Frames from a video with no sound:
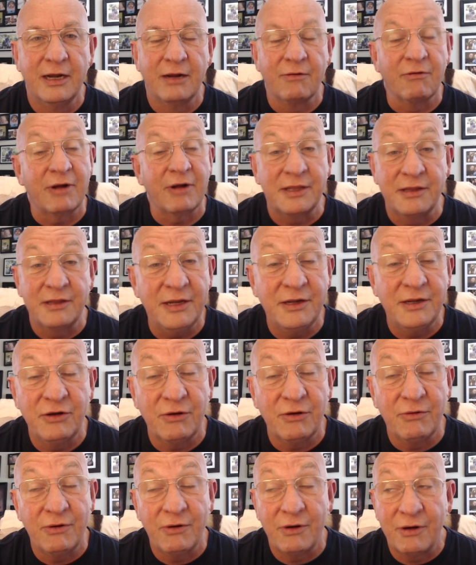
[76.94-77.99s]
Right then,
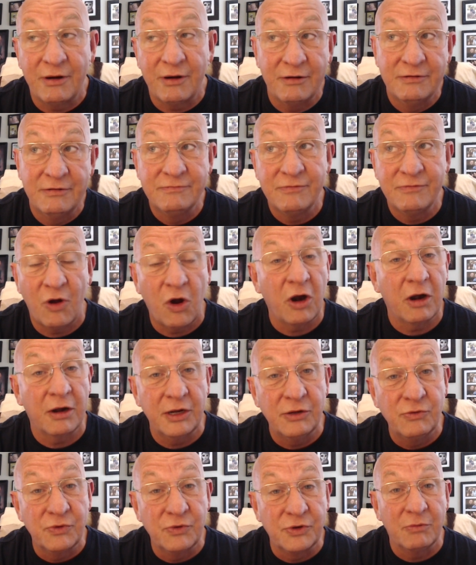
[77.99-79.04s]
you are
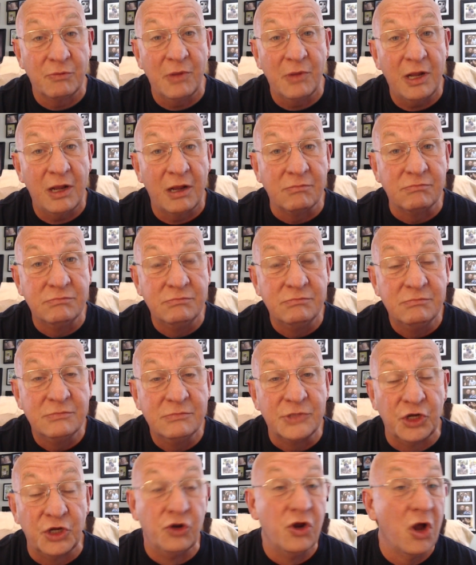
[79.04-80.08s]
arguing with your mom.
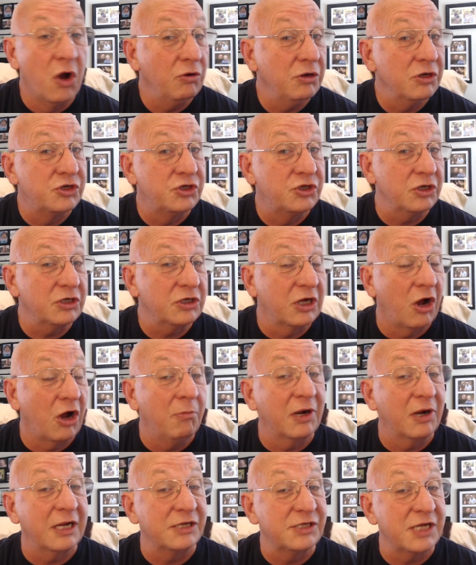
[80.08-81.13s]
You know you should go
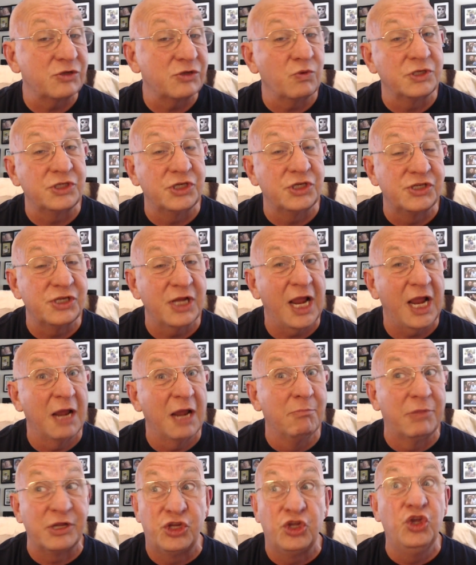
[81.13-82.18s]
because that's what she's saying,
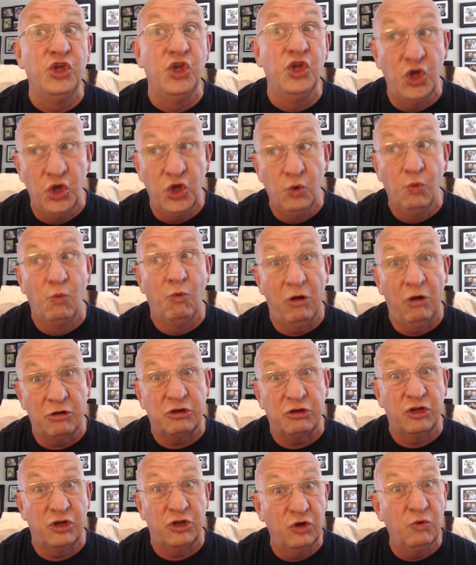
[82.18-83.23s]
but you want
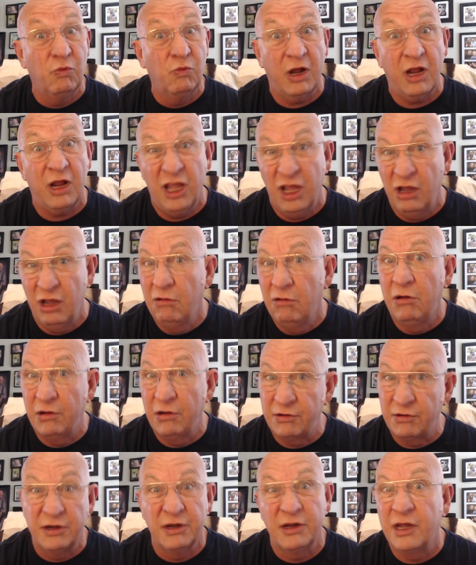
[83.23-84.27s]
to do what you
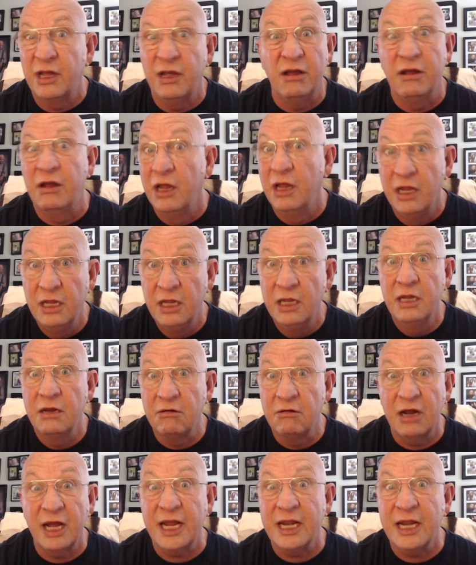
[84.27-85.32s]
want to do,
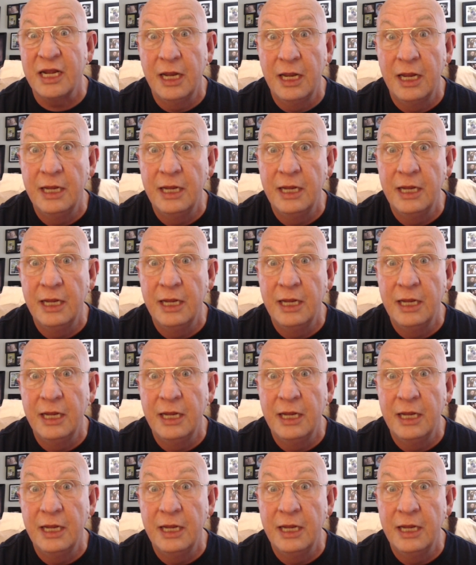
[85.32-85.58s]
right?